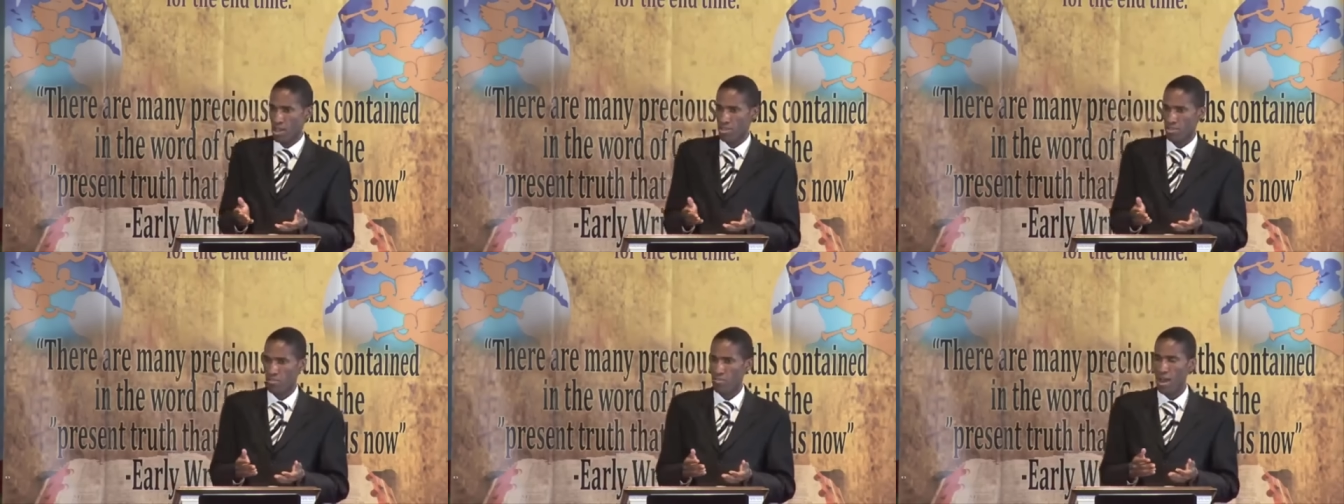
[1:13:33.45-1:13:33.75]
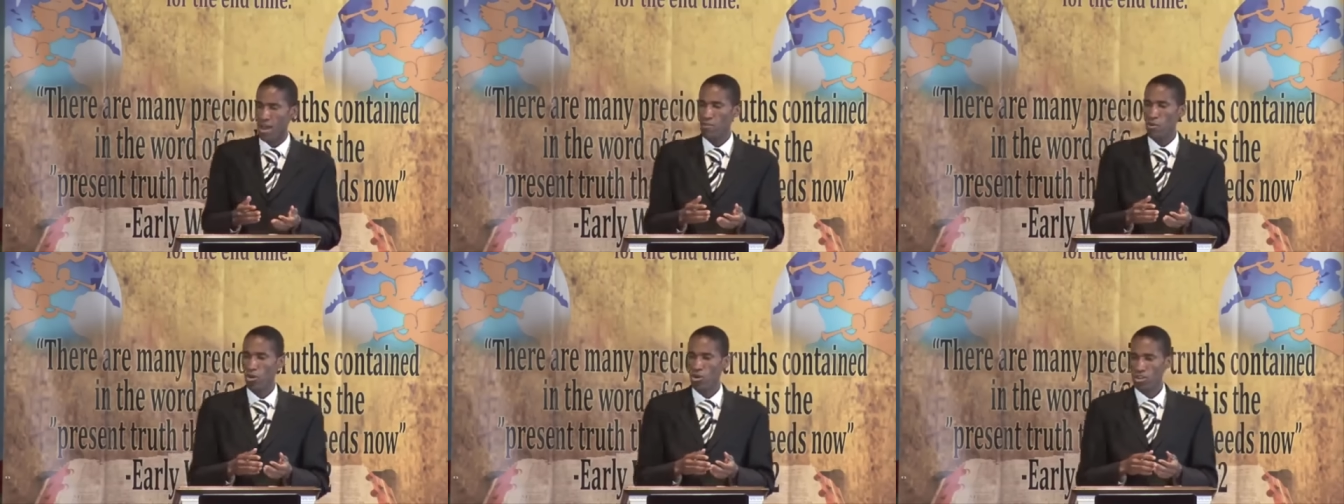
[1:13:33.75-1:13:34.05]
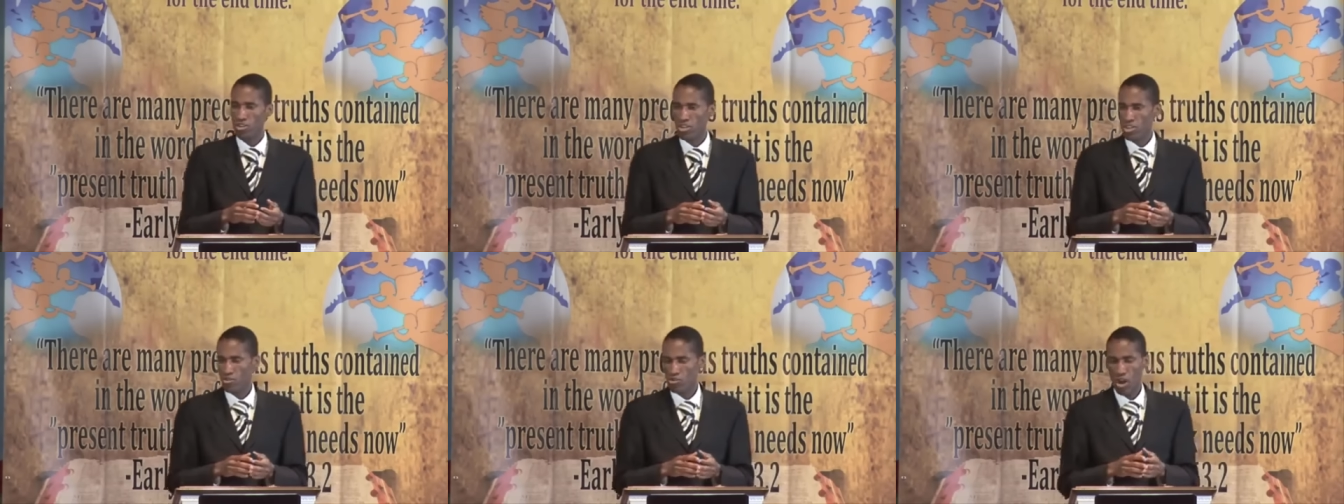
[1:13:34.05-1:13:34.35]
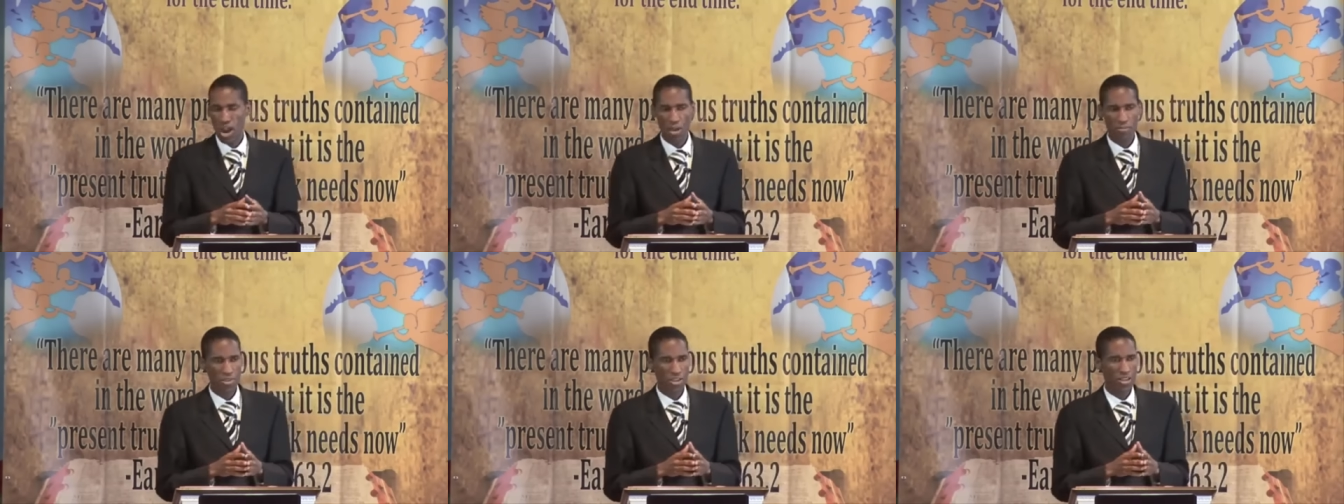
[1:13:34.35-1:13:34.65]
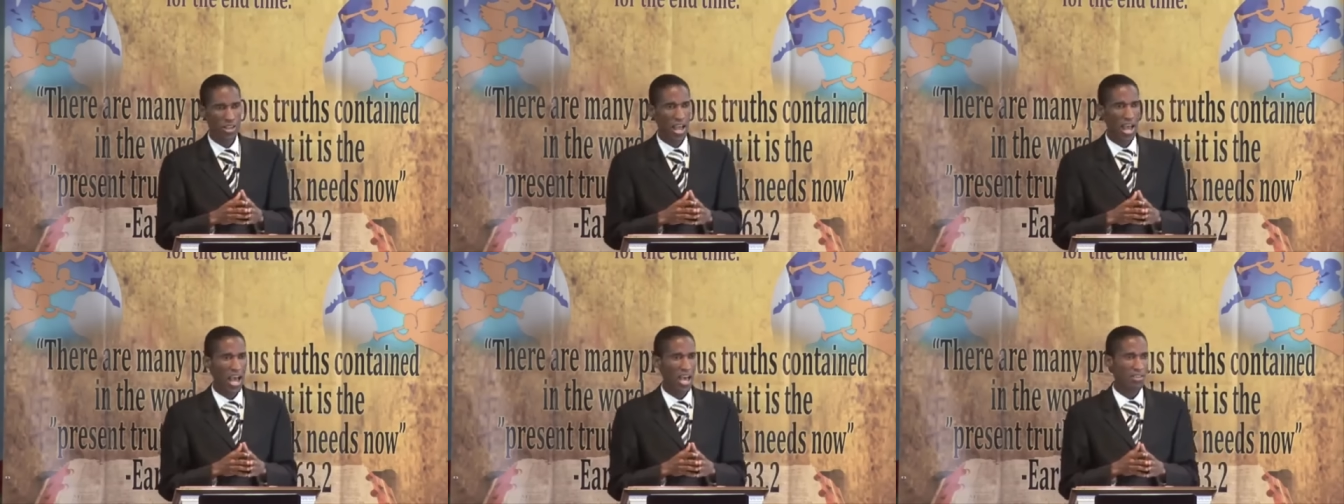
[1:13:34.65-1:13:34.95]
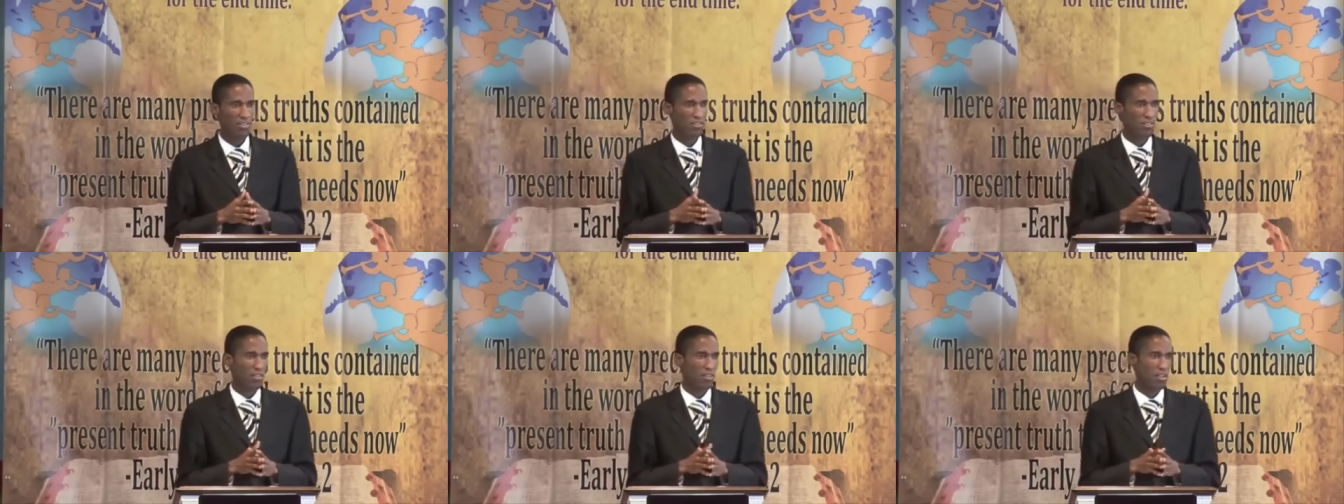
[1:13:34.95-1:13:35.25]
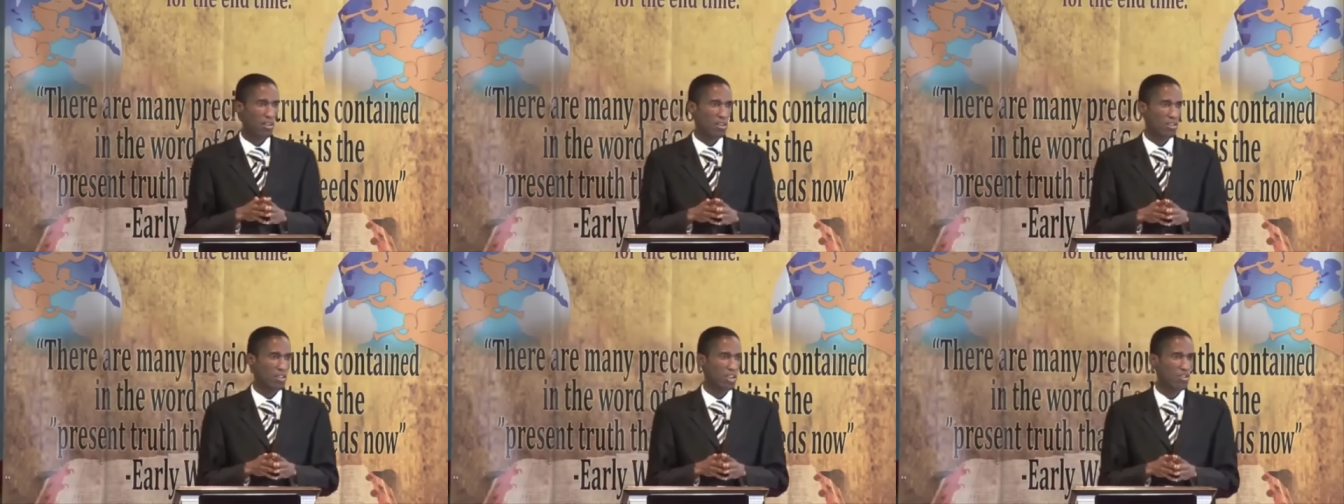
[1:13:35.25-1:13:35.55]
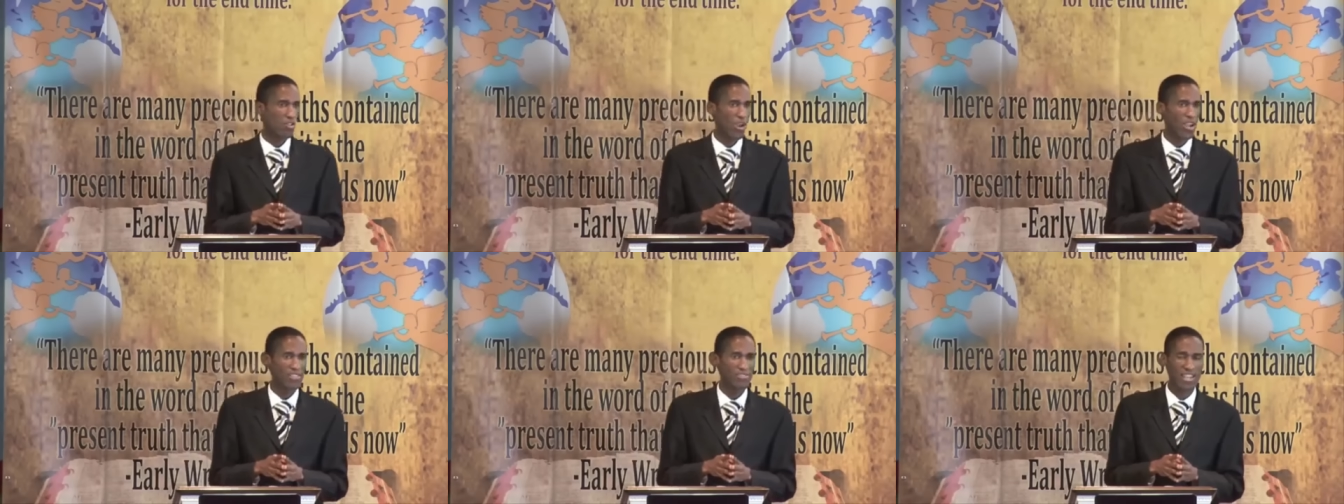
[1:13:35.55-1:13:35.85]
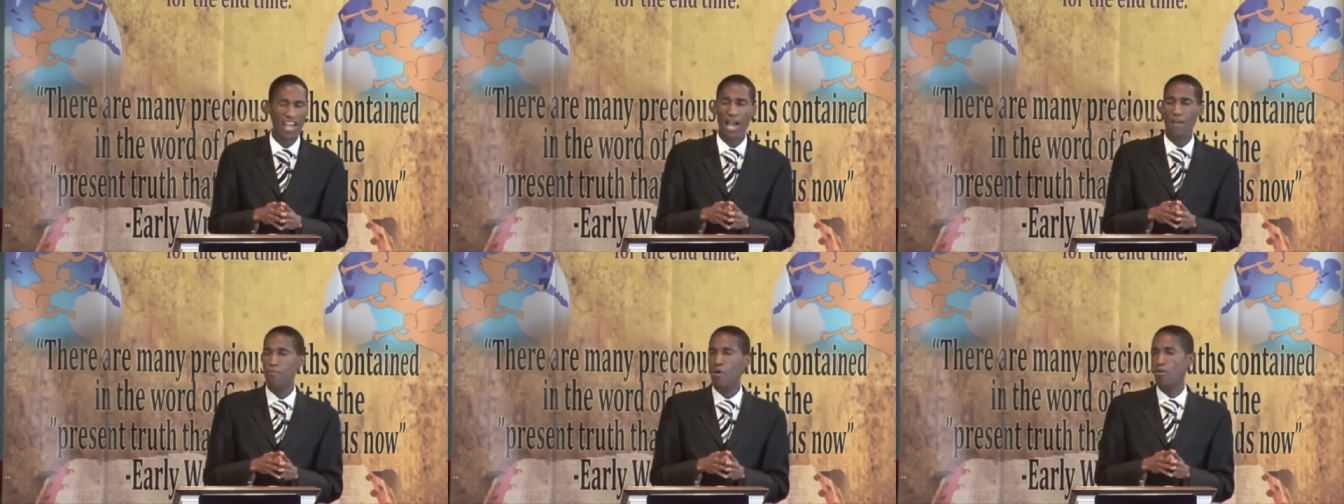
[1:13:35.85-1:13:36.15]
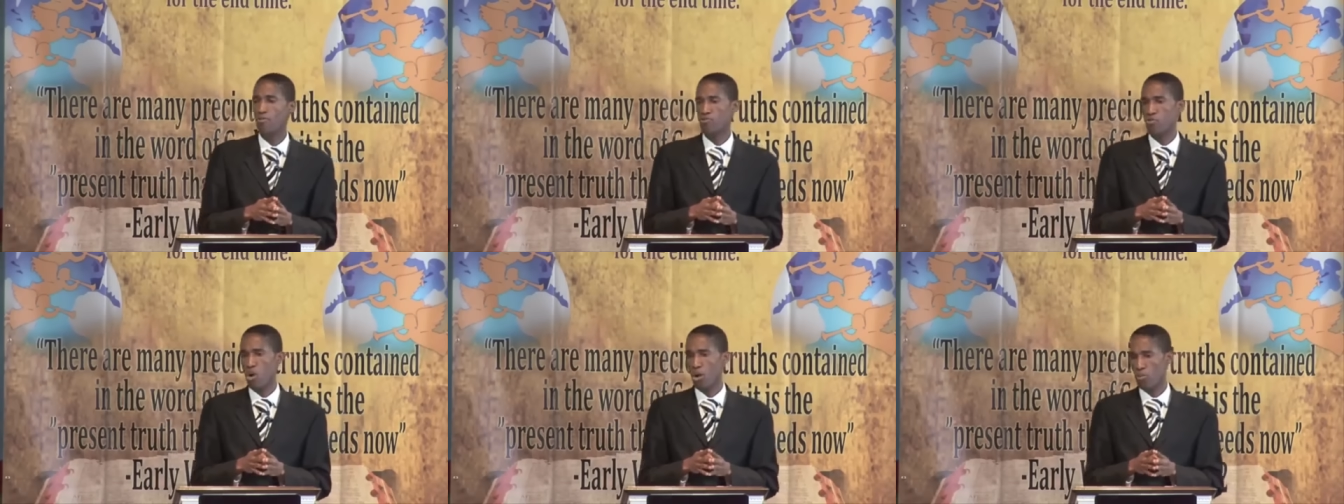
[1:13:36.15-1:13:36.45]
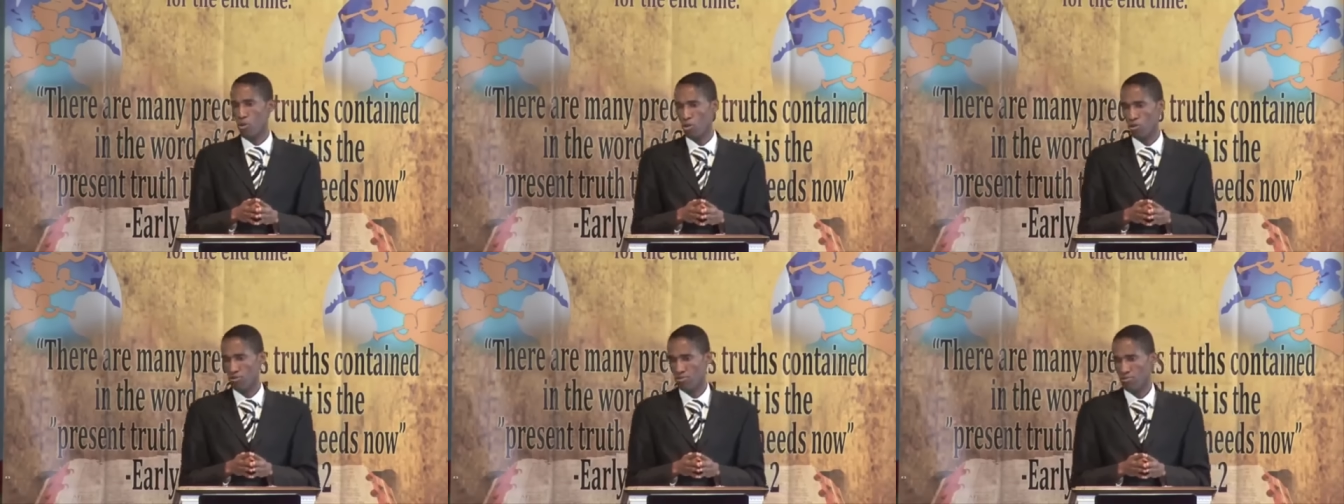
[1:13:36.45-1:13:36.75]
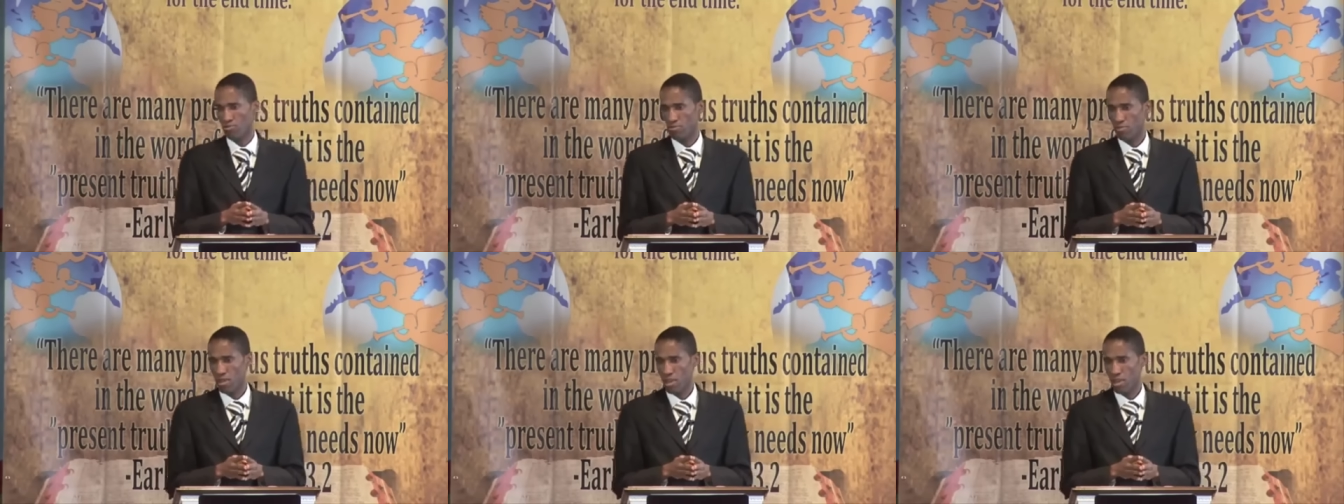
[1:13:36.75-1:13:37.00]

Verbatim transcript: The Bible describes it as the great time of trouble.